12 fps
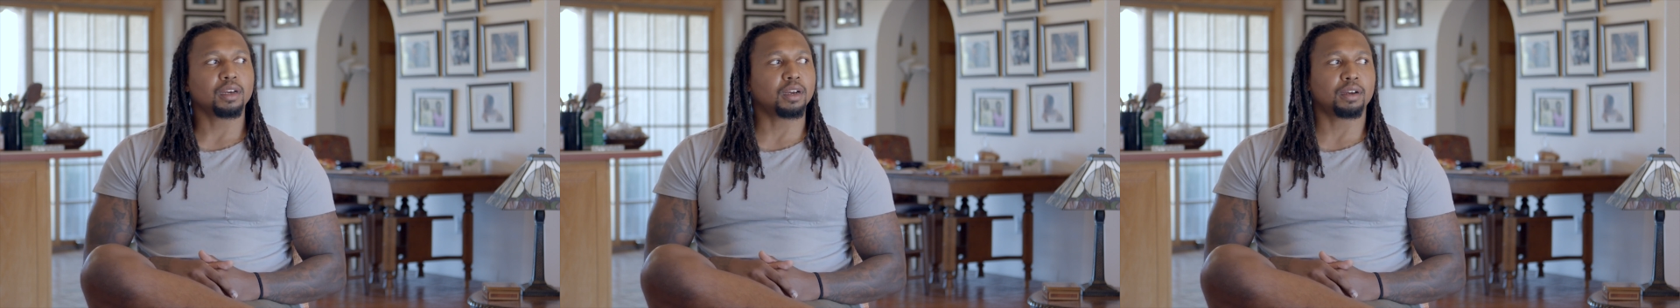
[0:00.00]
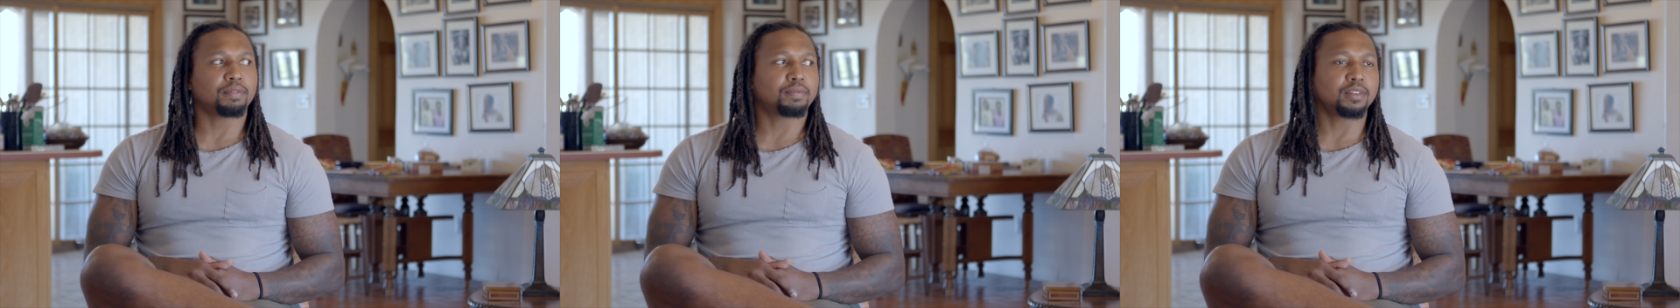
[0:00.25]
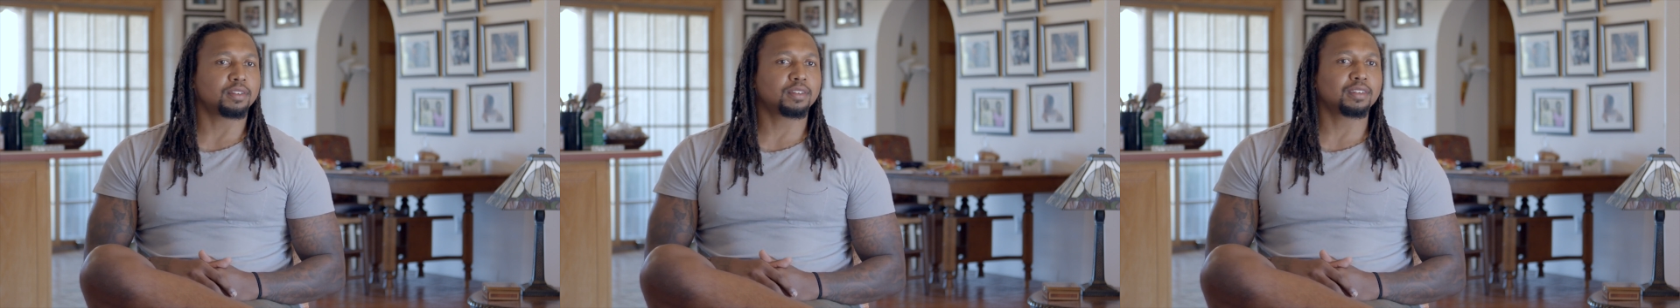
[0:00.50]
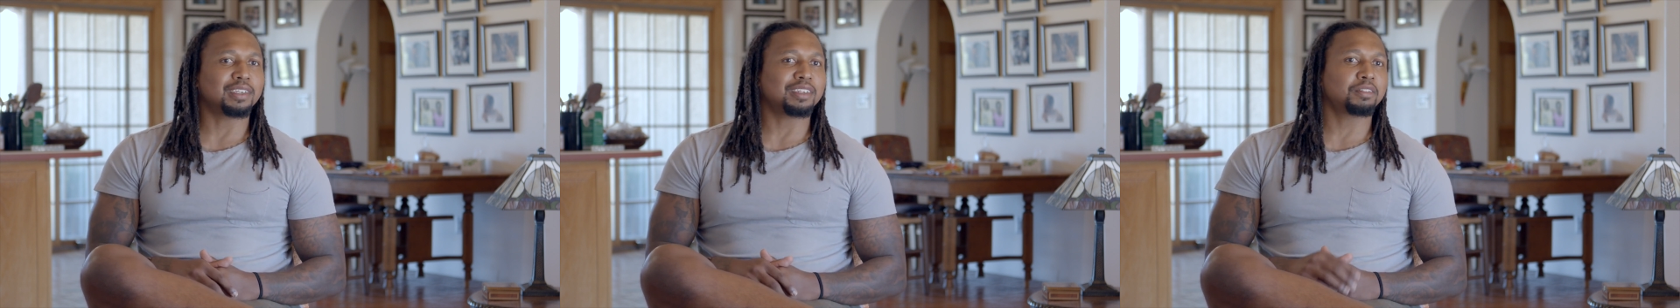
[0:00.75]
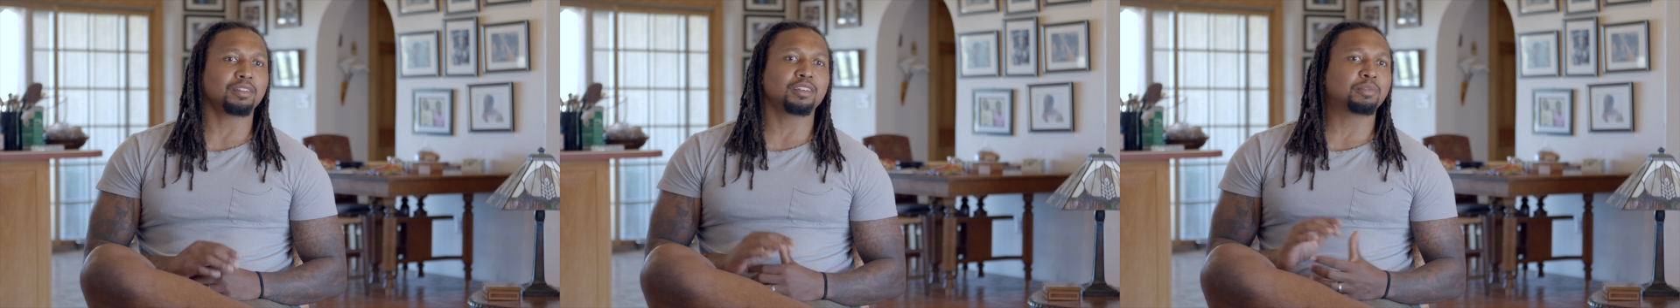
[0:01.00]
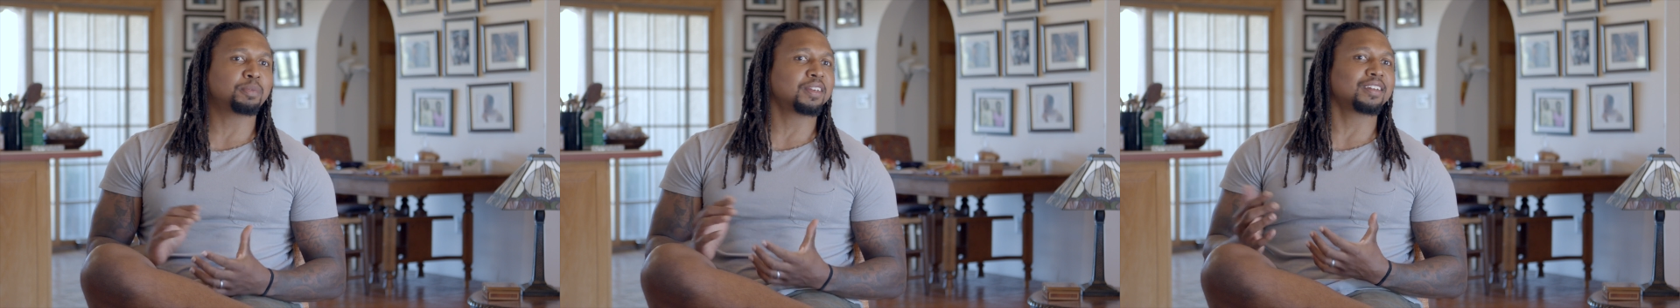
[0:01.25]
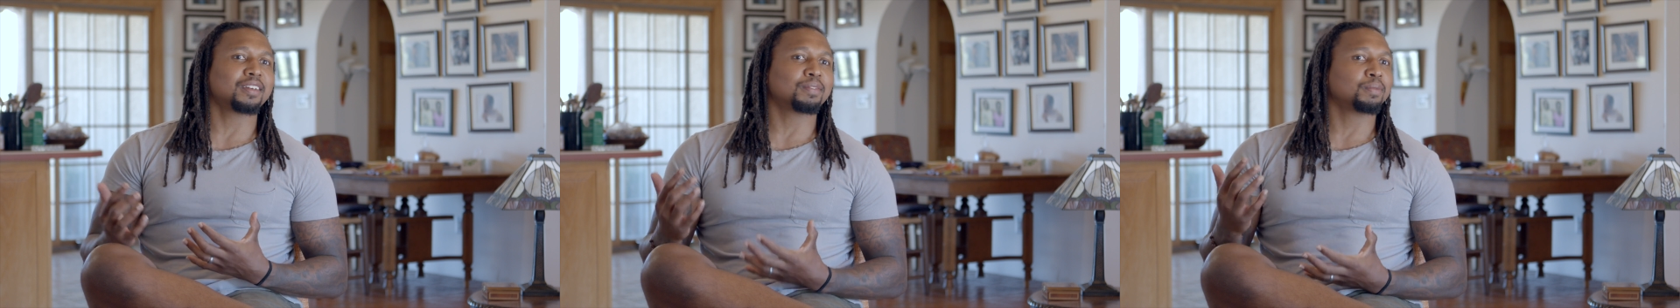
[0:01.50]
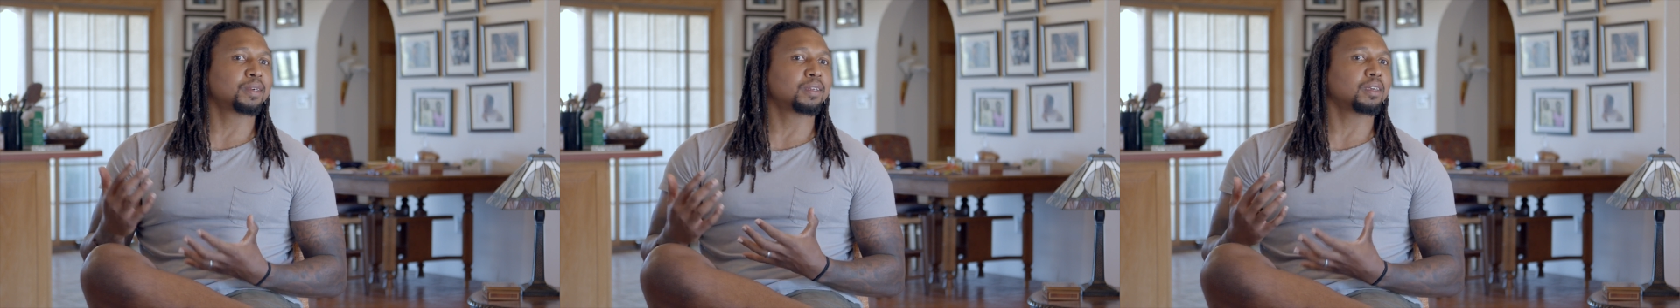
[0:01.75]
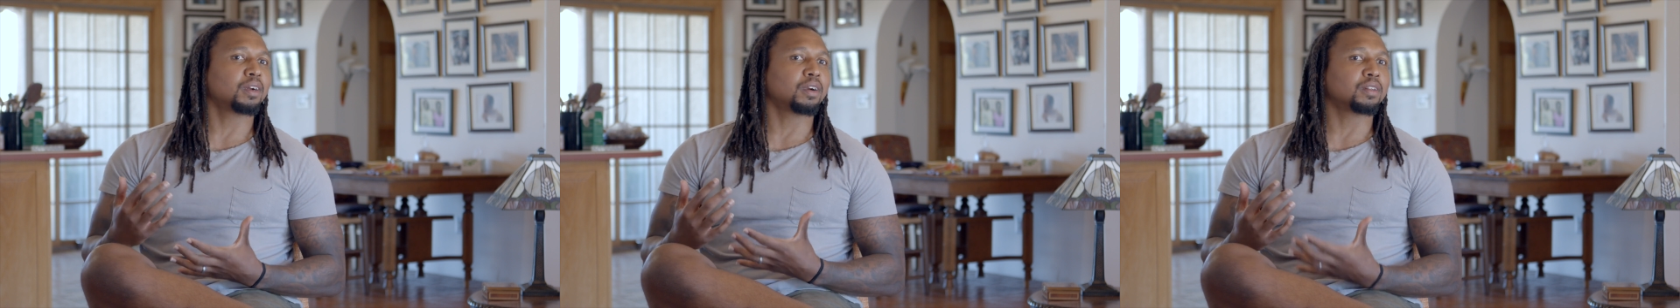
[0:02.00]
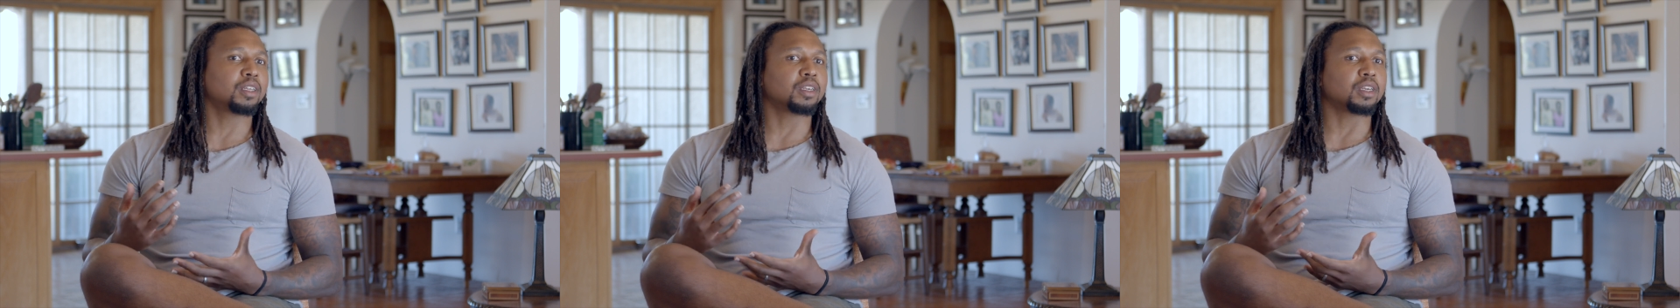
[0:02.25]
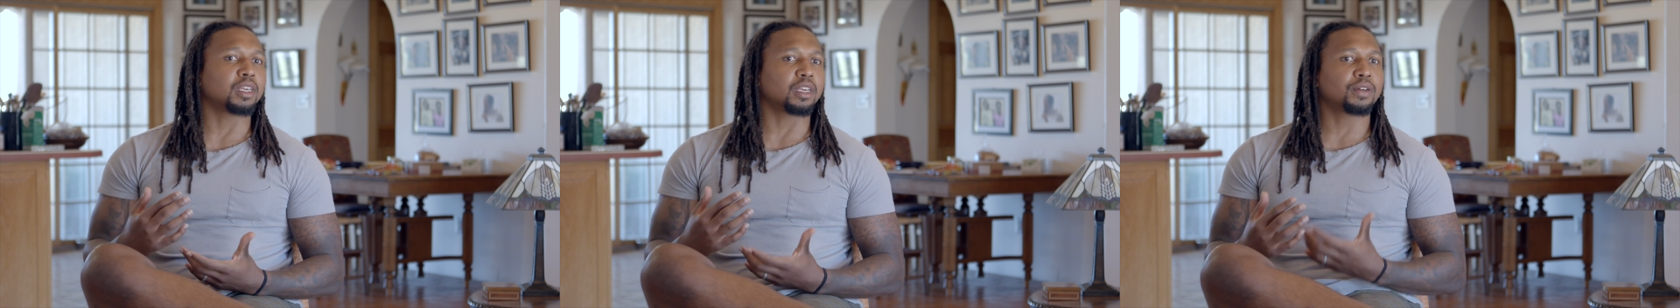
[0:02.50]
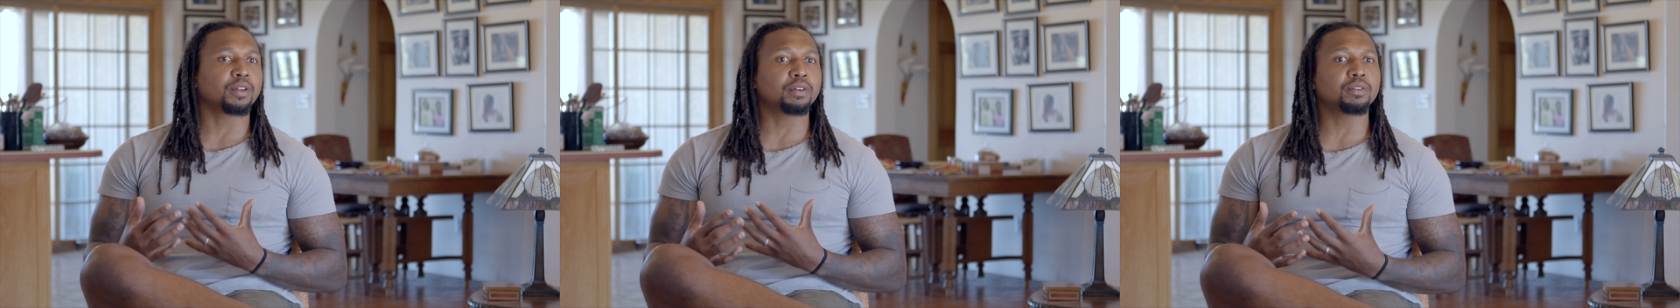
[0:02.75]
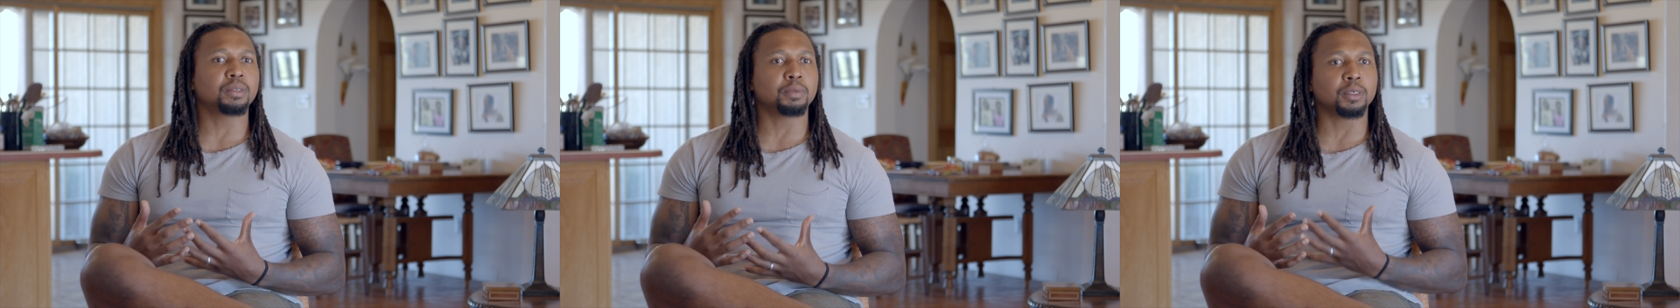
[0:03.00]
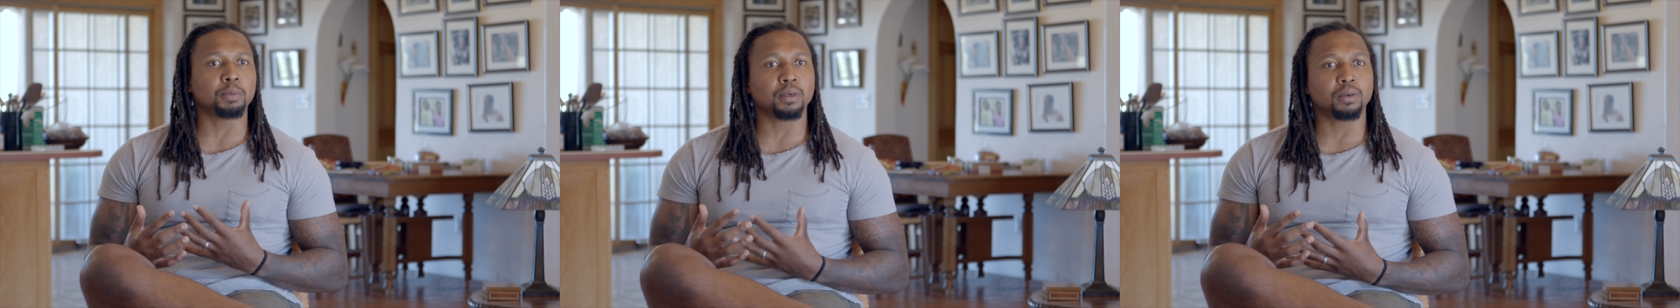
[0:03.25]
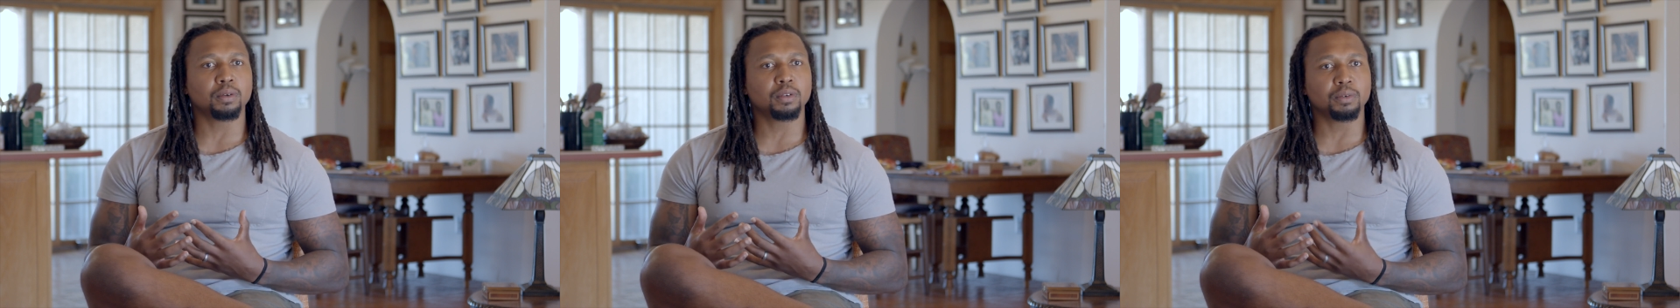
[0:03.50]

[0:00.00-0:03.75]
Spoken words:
it's been a really hard thing to get close to people,